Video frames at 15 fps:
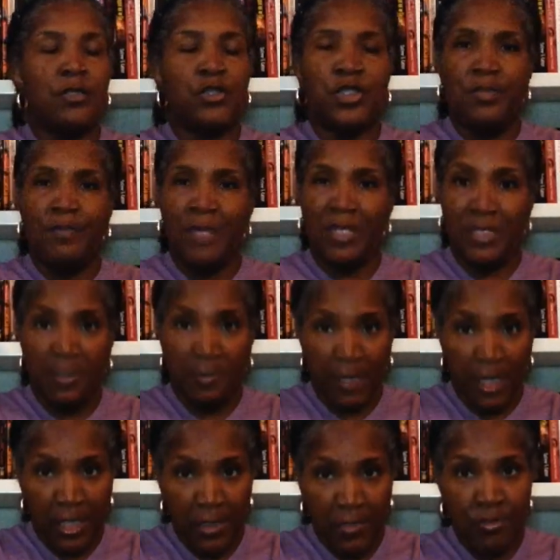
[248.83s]
She met some
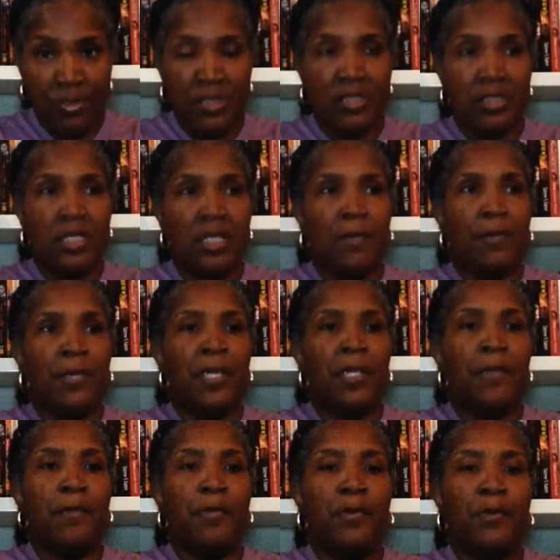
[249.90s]
interesting
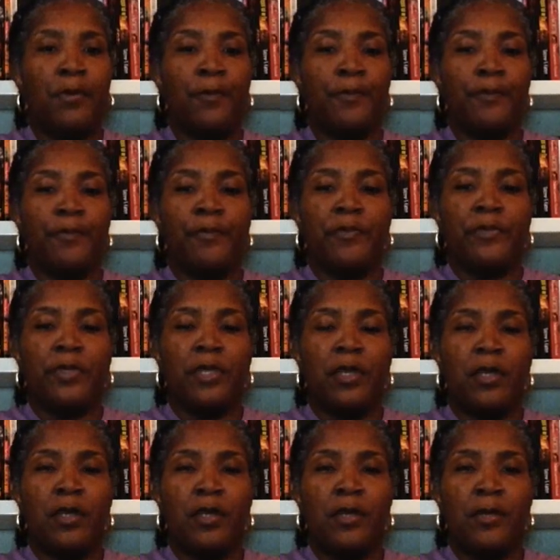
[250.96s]
people.
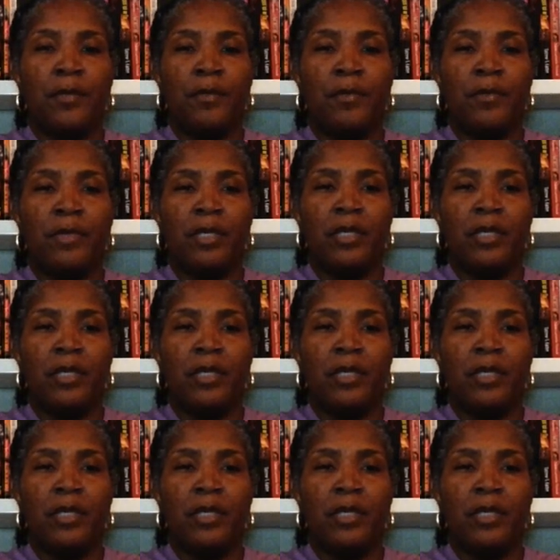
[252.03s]
Um,